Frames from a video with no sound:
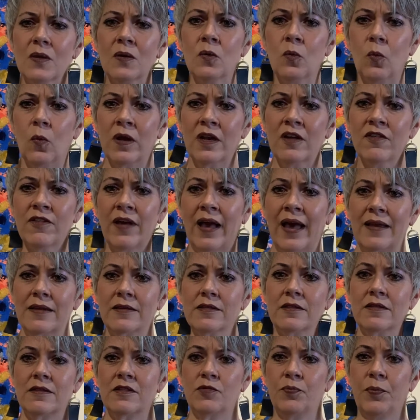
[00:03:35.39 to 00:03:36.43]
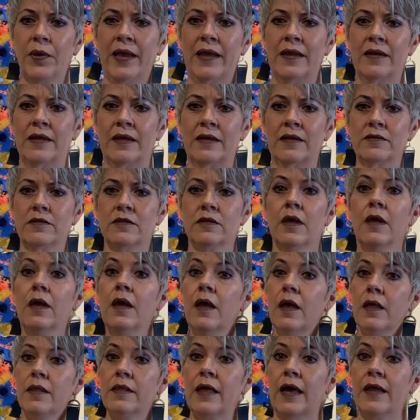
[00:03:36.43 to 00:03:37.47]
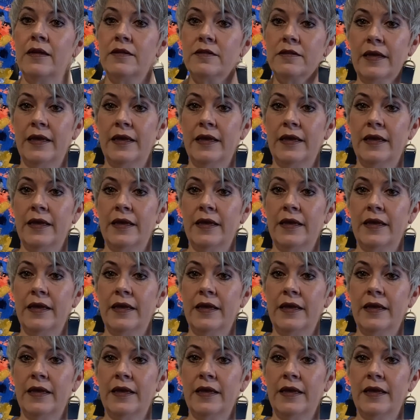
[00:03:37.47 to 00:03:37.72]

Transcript: One of Addison's paintings that is